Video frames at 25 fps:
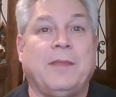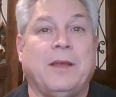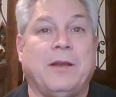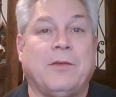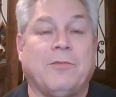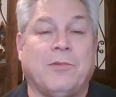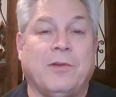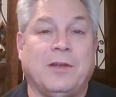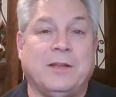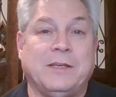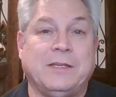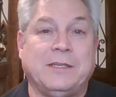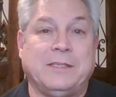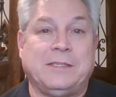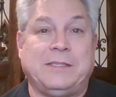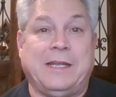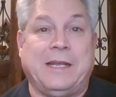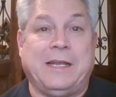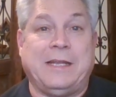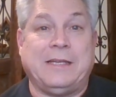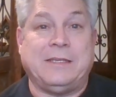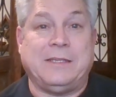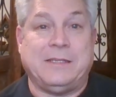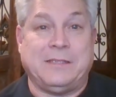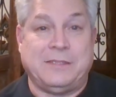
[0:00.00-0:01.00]
that Ron
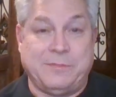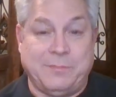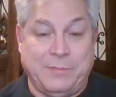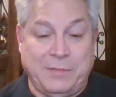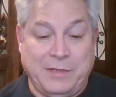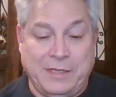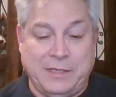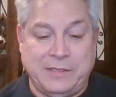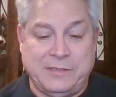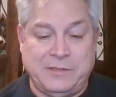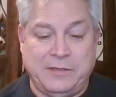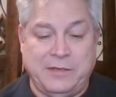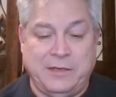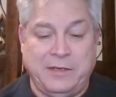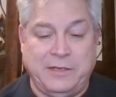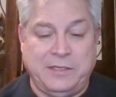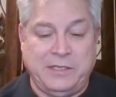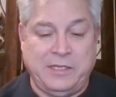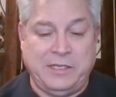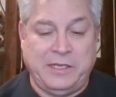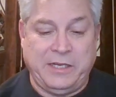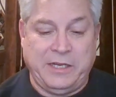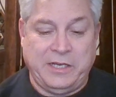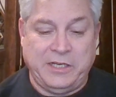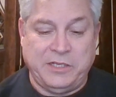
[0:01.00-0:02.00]
DeSantis molested a
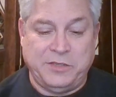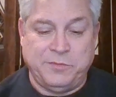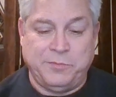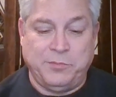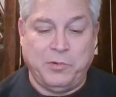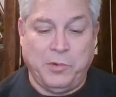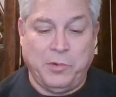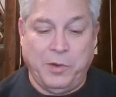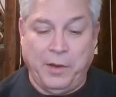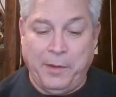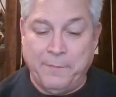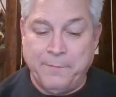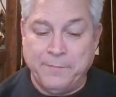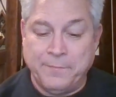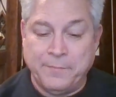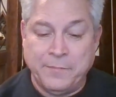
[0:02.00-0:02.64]
teenage boy.